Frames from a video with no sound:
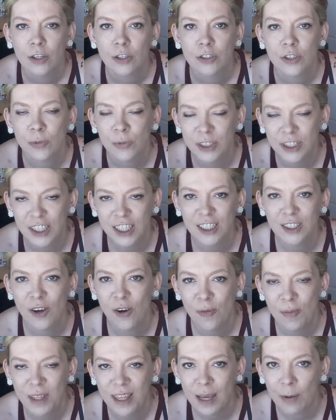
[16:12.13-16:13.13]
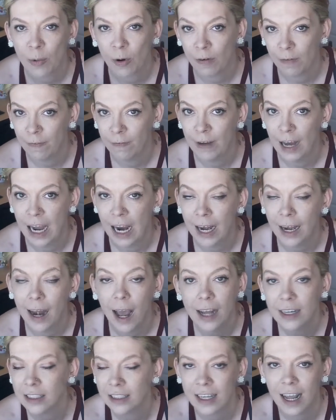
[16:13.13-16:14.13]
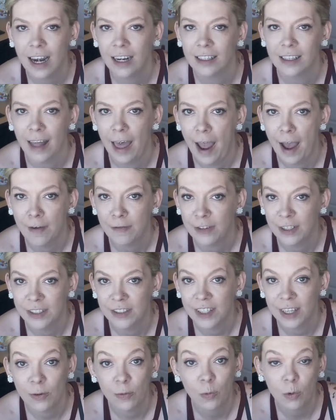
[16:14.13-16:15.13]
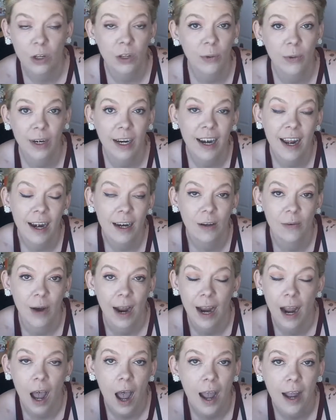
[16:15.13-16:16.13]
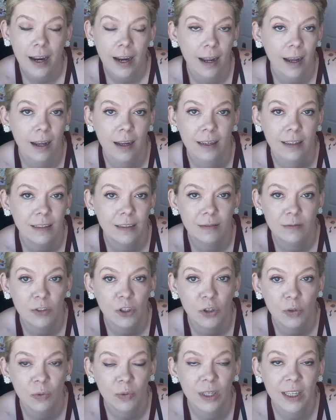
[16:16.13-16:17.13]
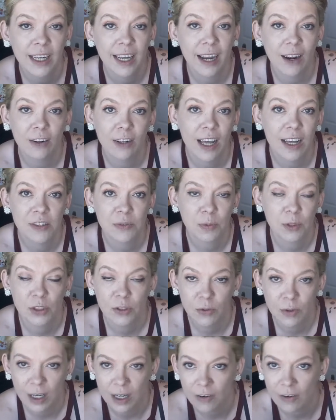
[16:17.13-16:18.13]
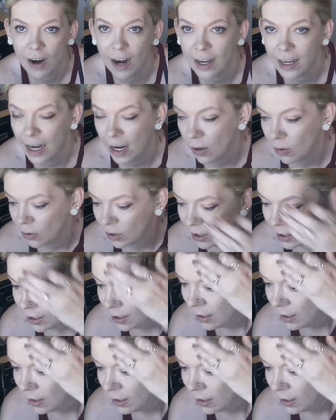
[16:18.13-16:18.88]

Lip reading: So when she told me they were fine, I just kind of laughed and said, "We're doing it anyway. I could really care less what you think right now."